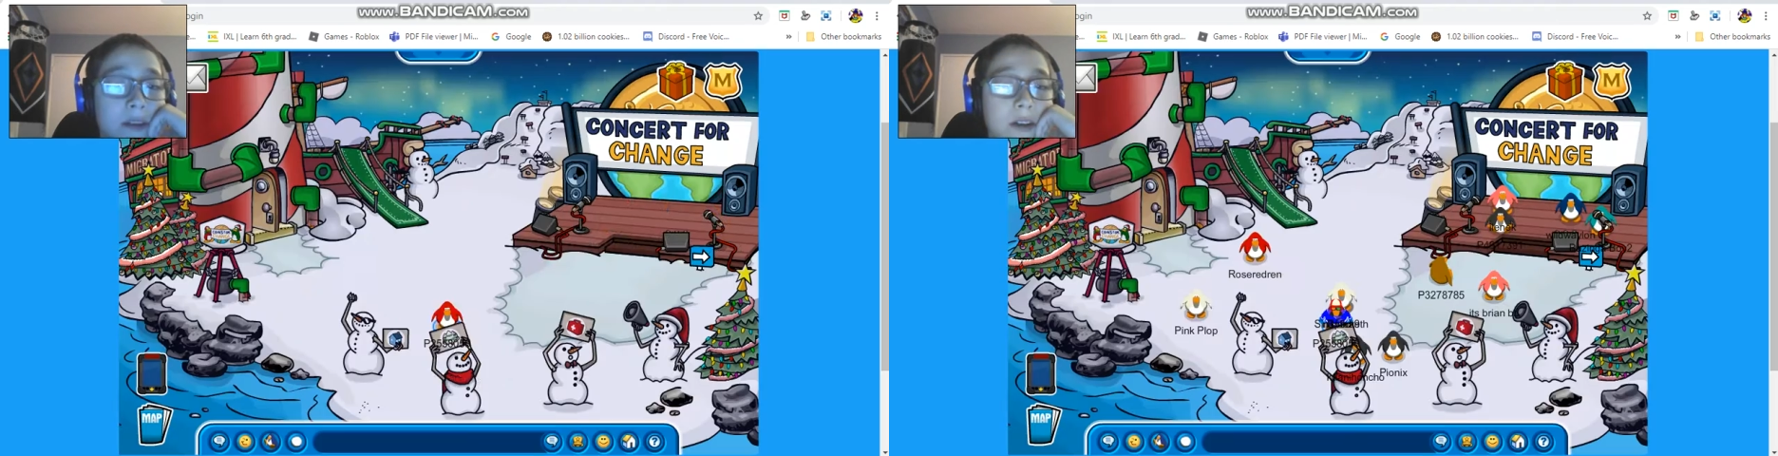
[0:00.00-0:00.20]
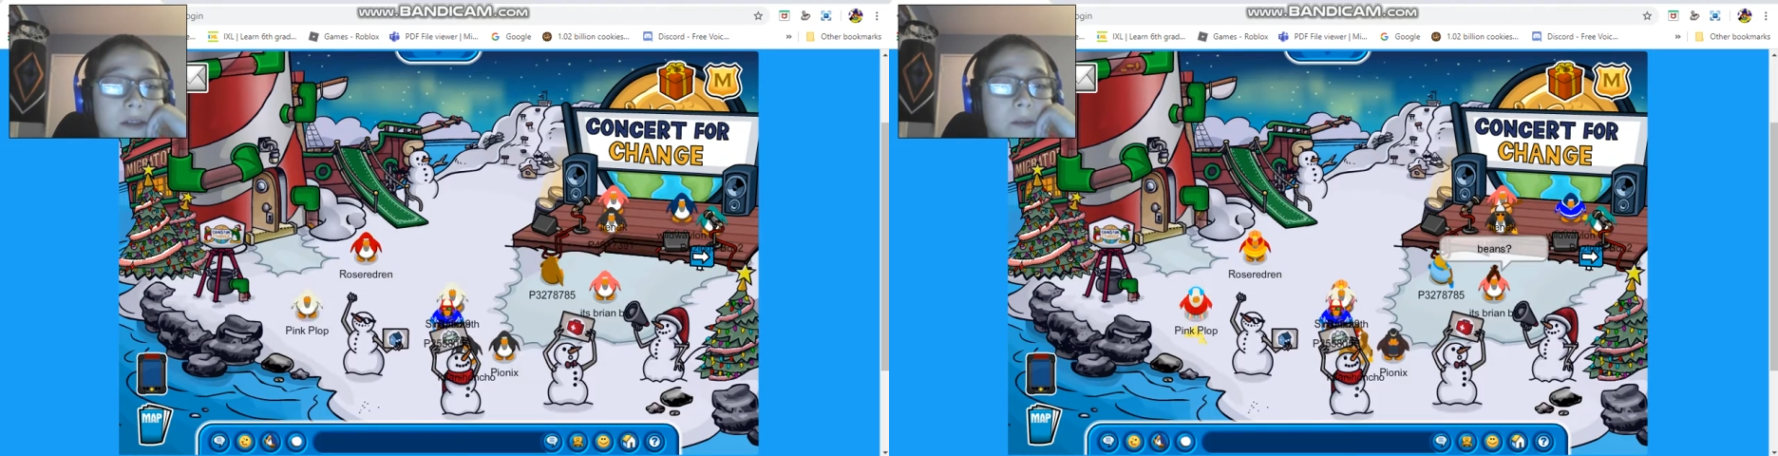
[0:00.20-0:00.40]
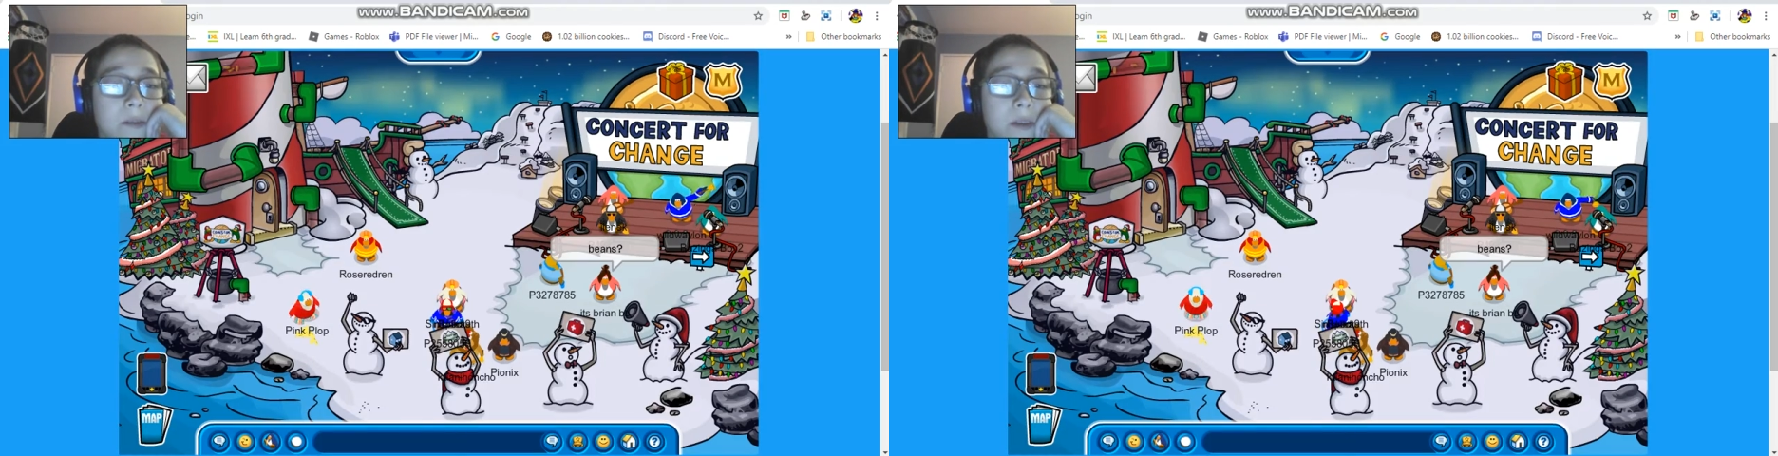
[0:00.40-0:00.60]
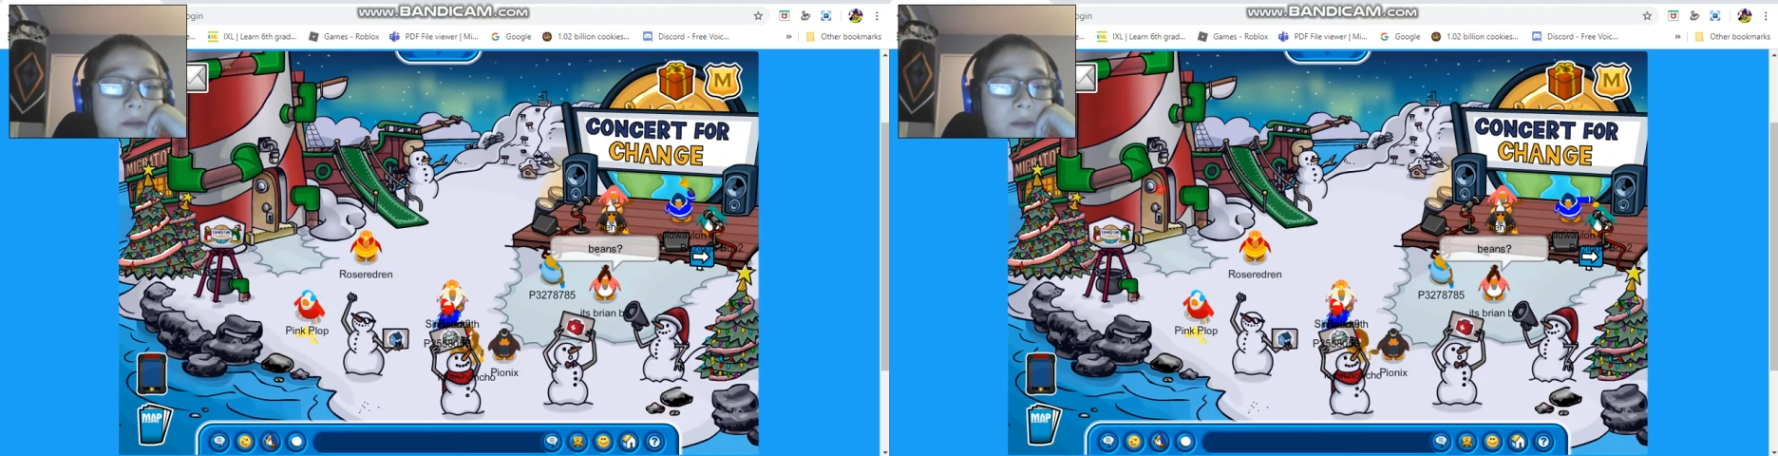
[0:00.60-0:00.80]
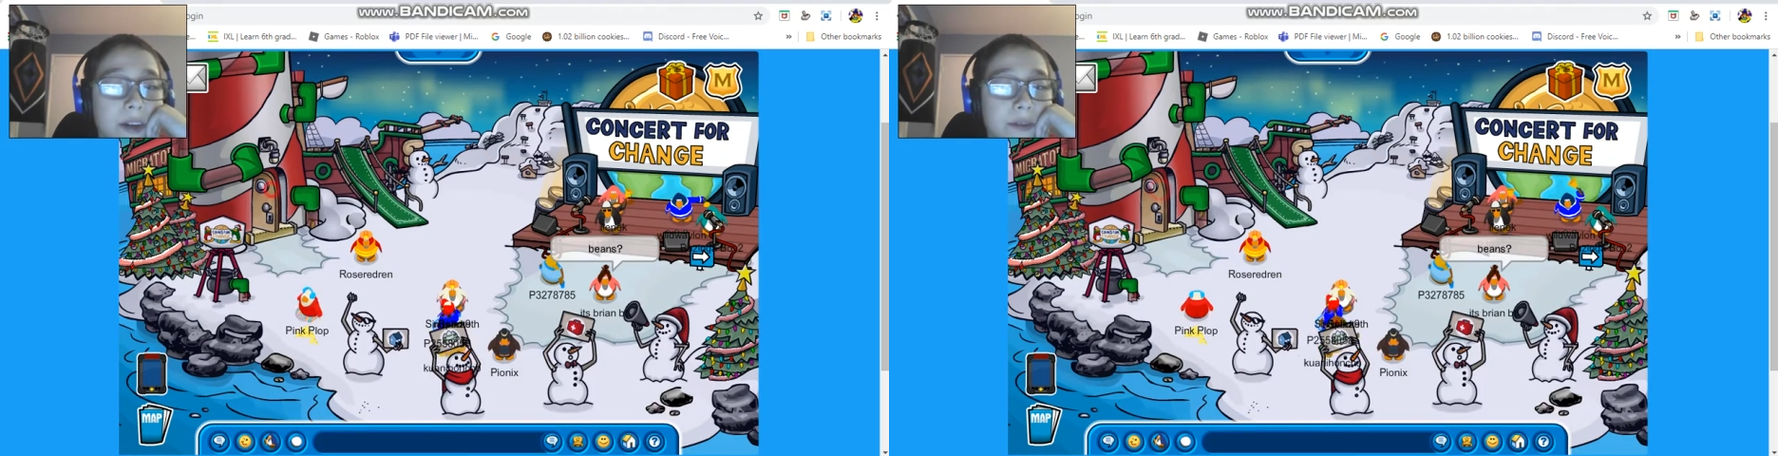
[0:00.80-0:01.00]
also
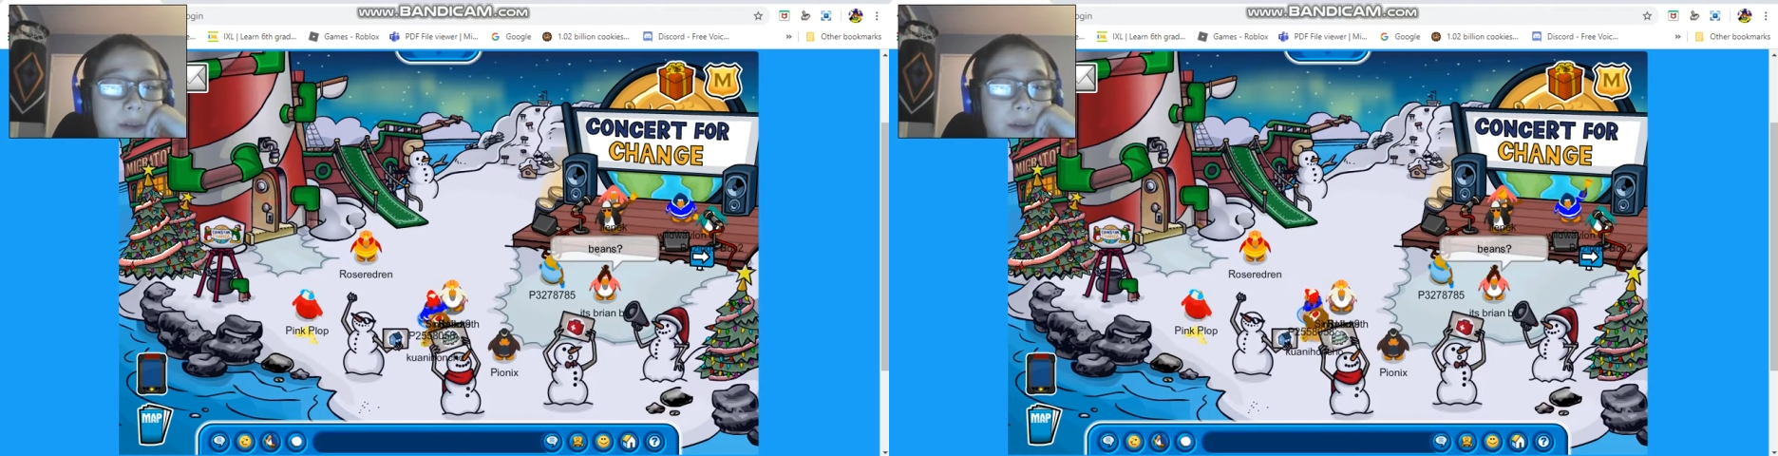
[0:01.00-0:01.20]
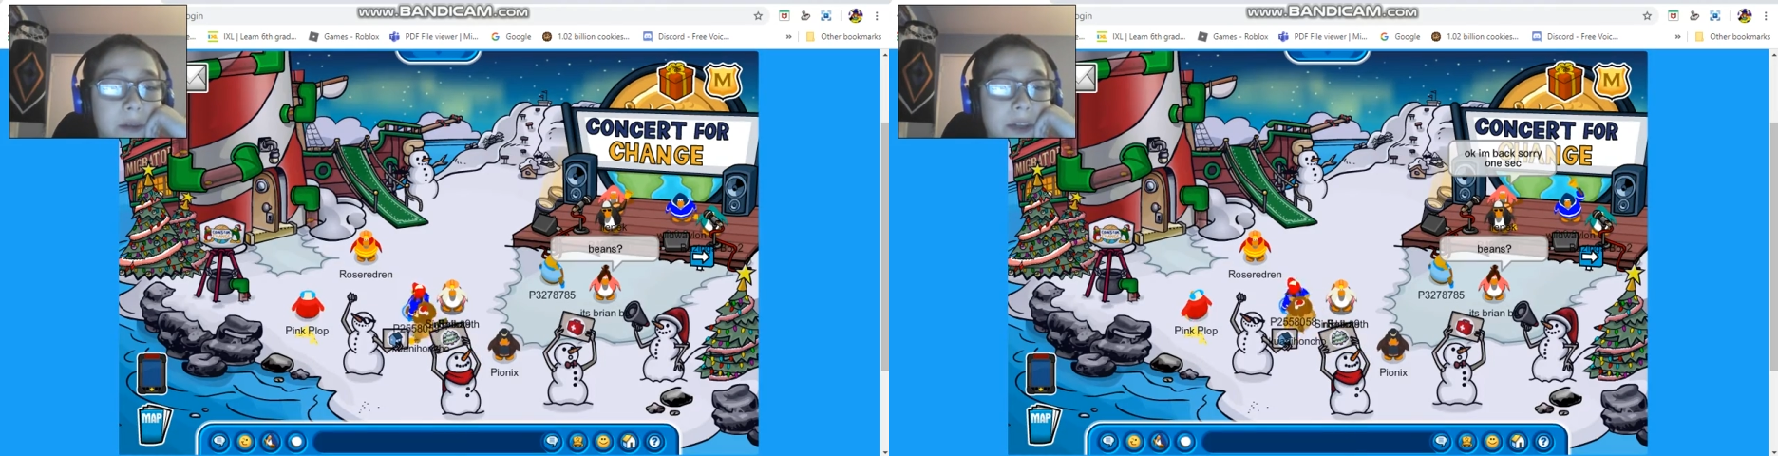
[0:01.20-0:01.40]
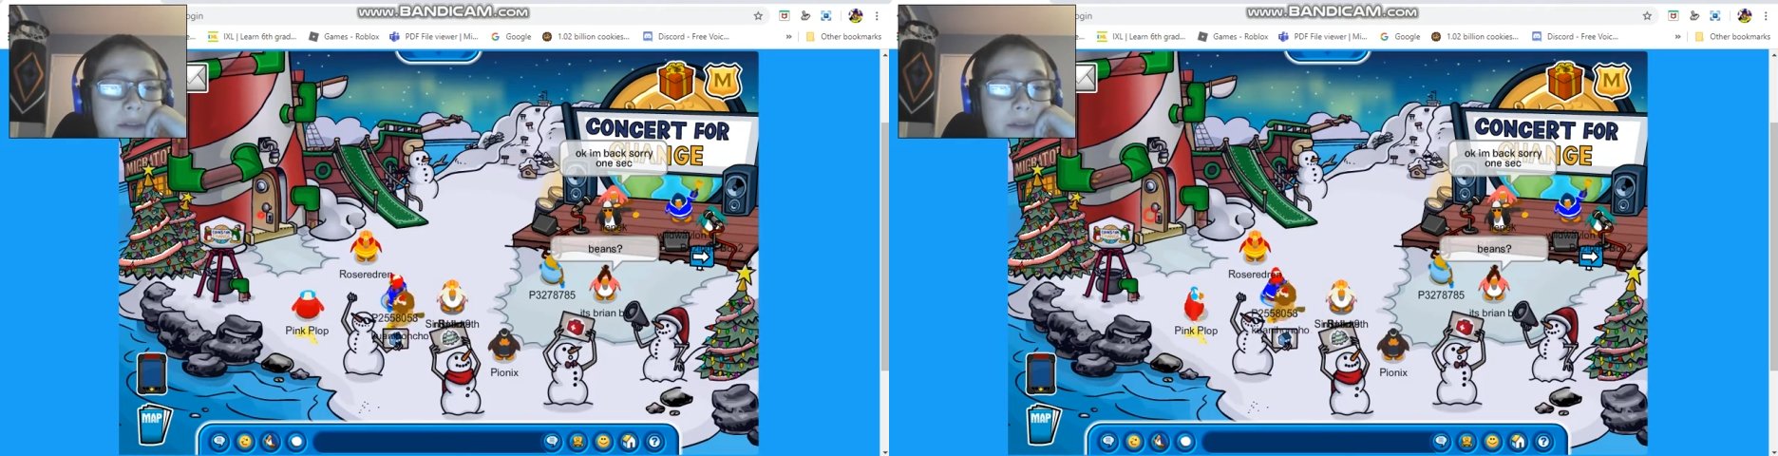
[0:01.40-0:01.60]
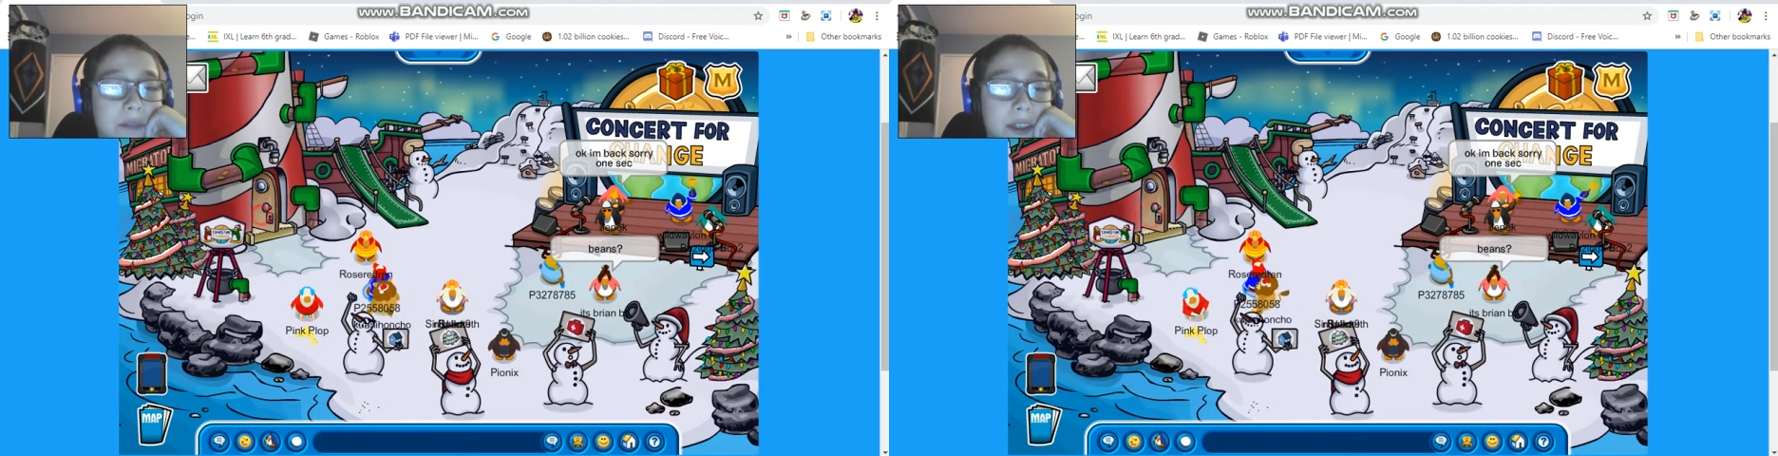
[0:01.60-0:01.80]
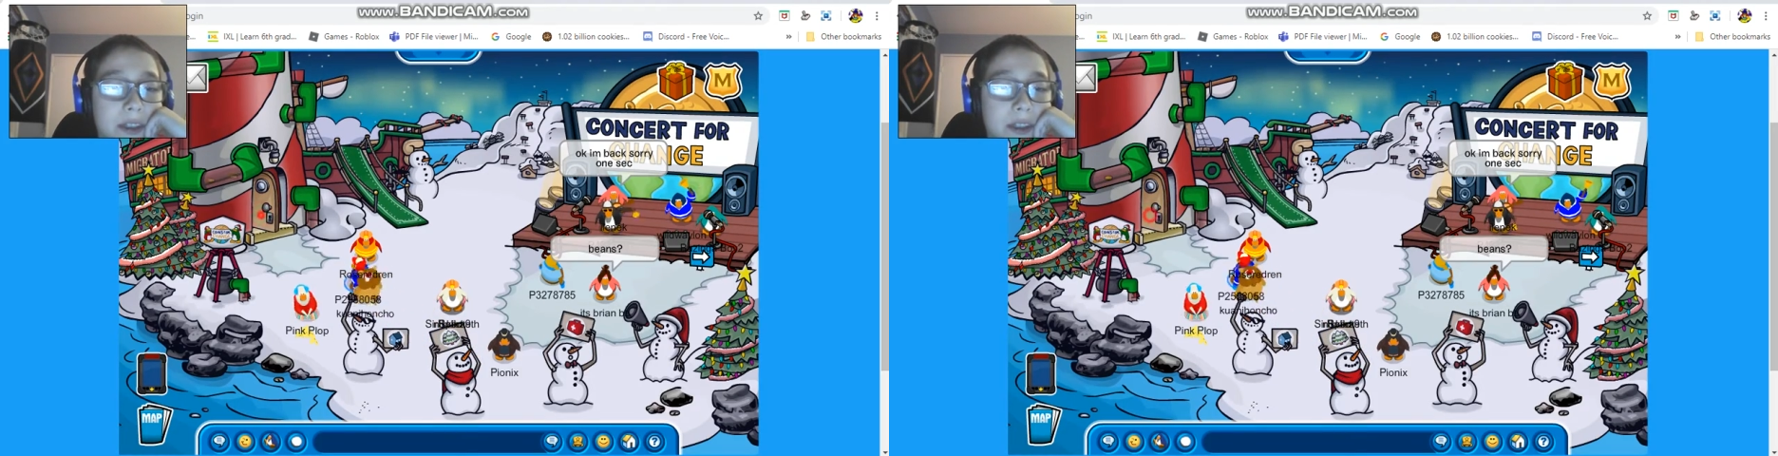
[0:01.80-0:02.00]
my friend's Robert
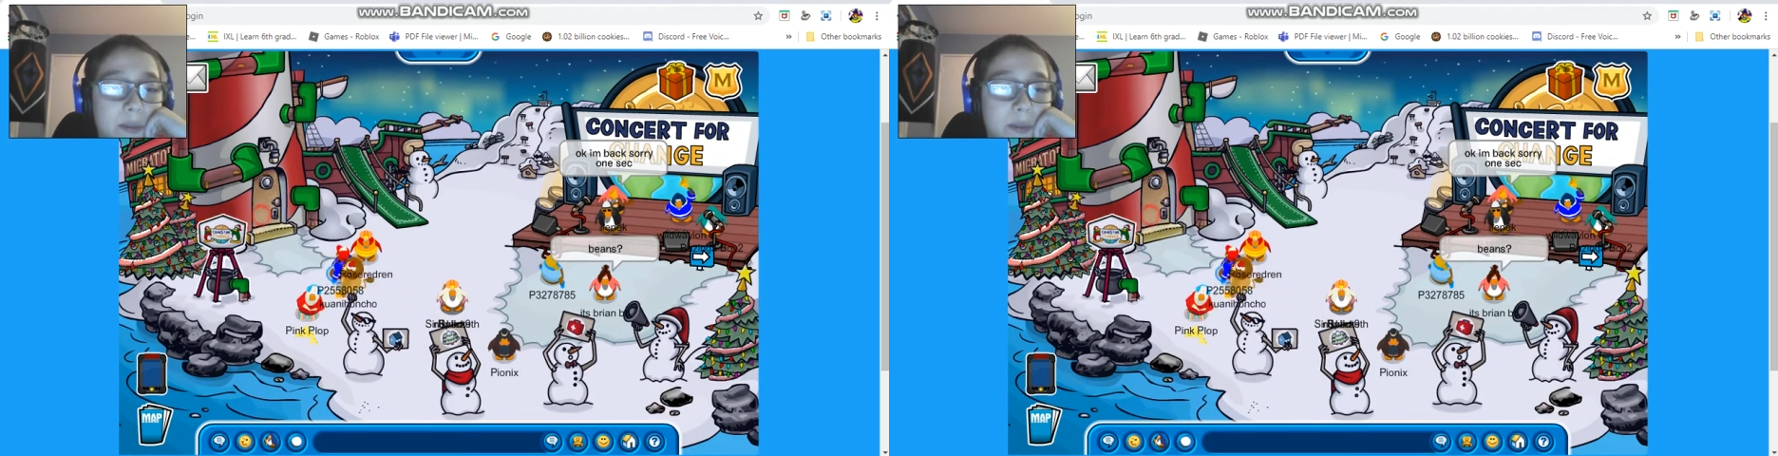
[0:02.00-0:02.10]
J15's